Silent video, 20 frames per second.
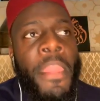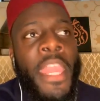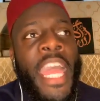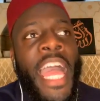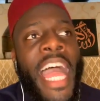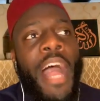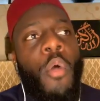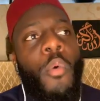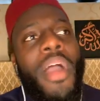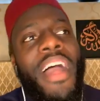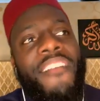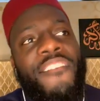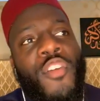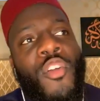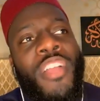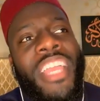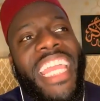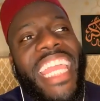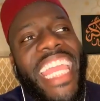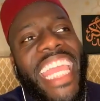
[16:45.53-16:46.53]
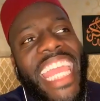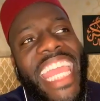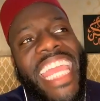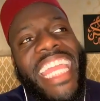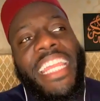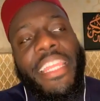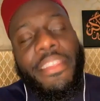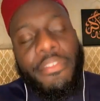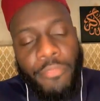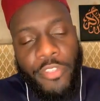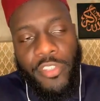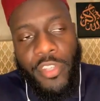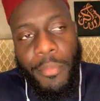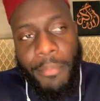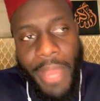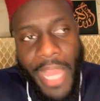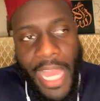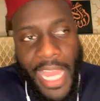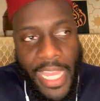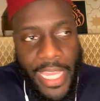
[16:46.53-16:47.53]
However, to
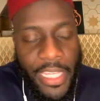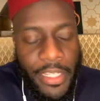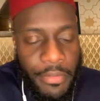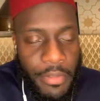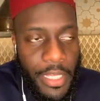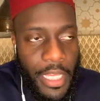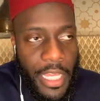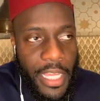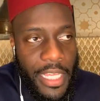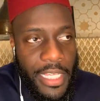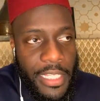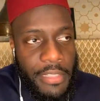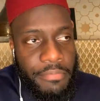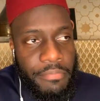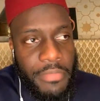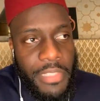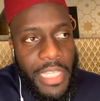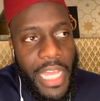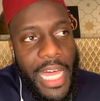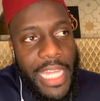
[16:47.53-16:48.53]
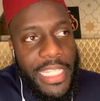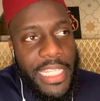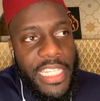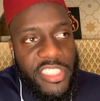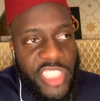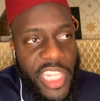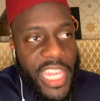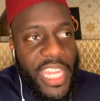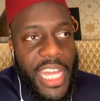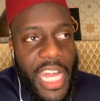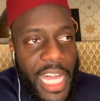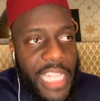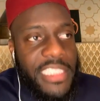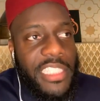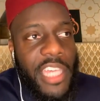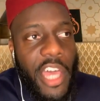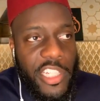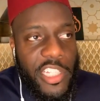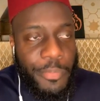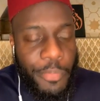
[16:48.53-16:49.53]
my colleague Shaykh
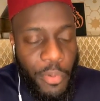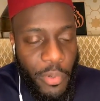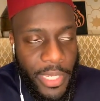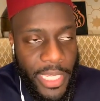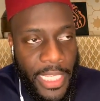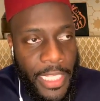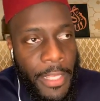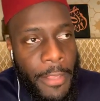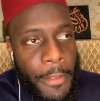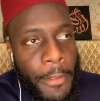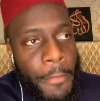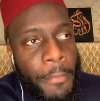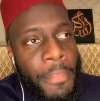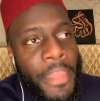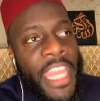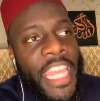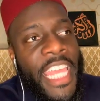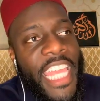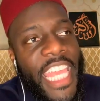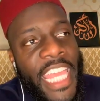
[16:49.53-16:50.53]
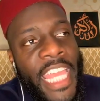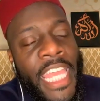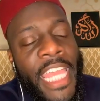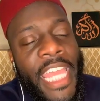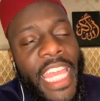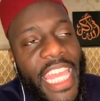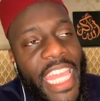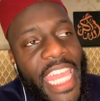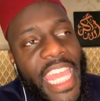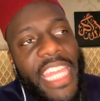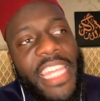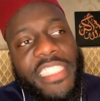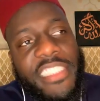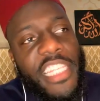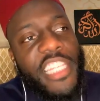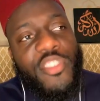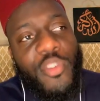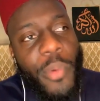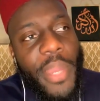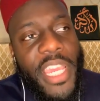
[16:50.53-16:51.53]
Azhar's point, in a
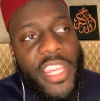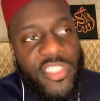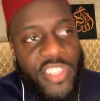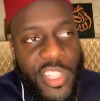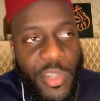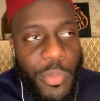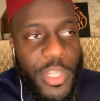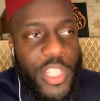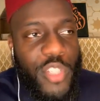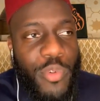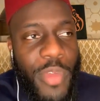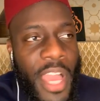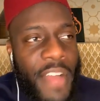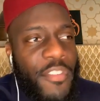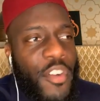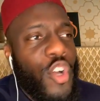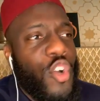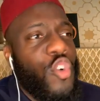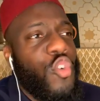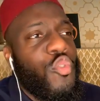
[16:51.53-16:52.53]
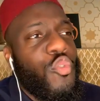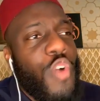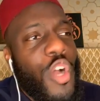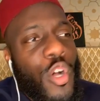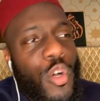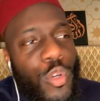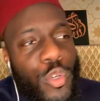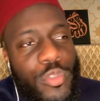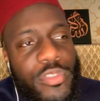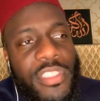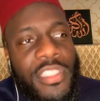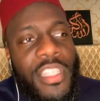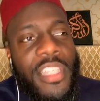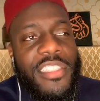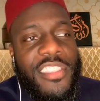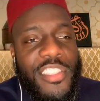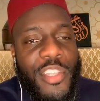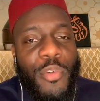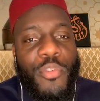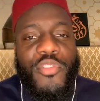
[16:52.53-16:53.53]
situation in which you have gross
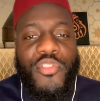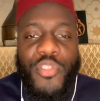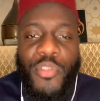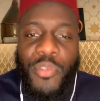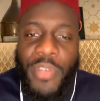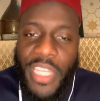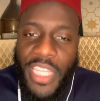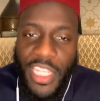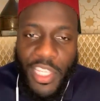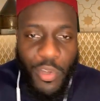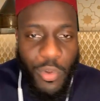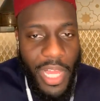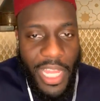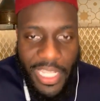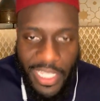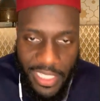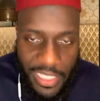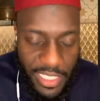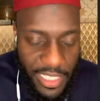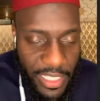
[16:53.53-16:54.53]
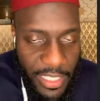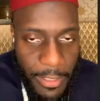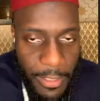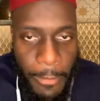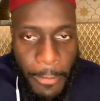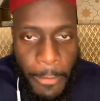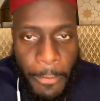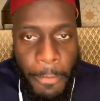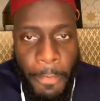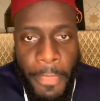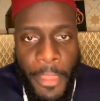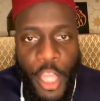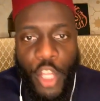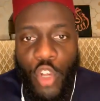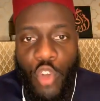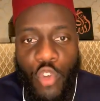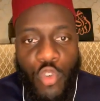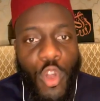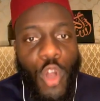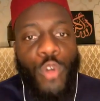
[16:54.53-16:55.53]
social inequality,
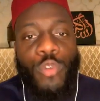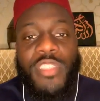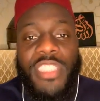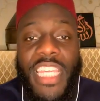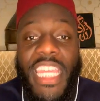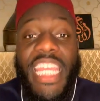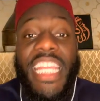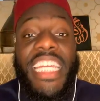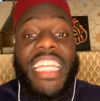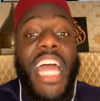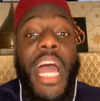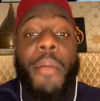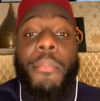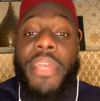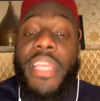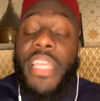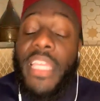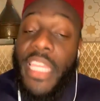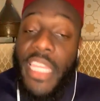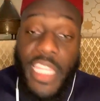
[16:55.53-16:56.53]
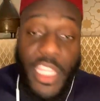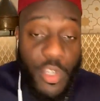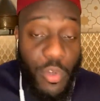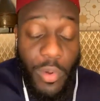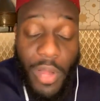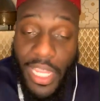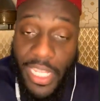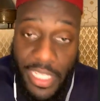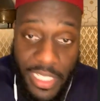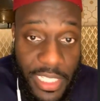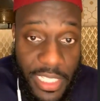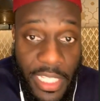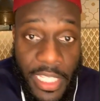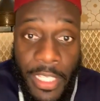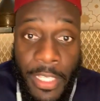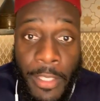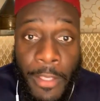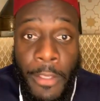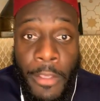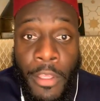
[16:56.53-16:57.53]
gross economic inequality,
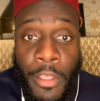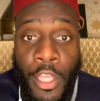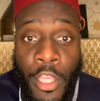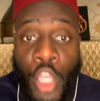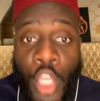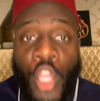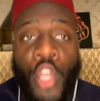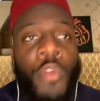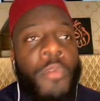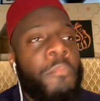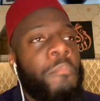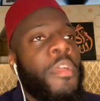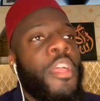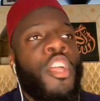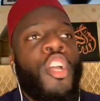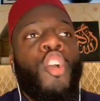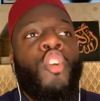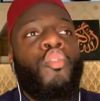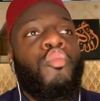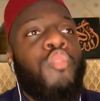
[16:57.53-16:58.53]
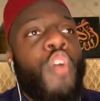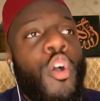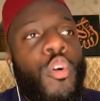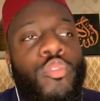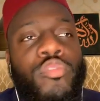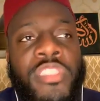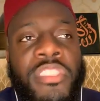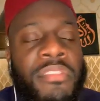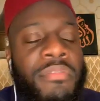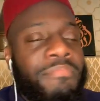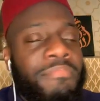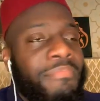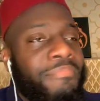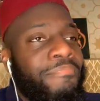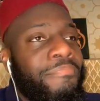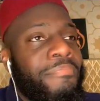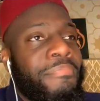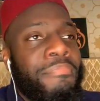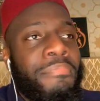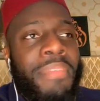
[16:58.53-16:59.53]
gross
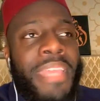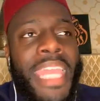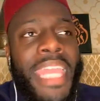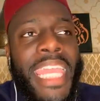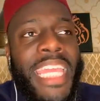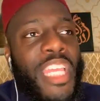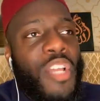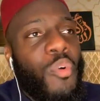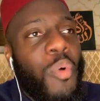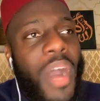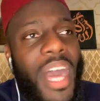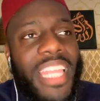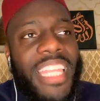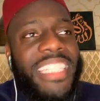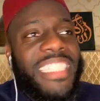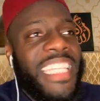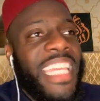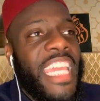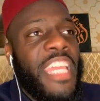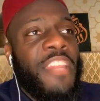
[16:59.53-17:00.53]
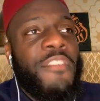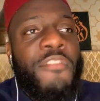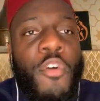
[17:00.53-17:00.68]
inequality and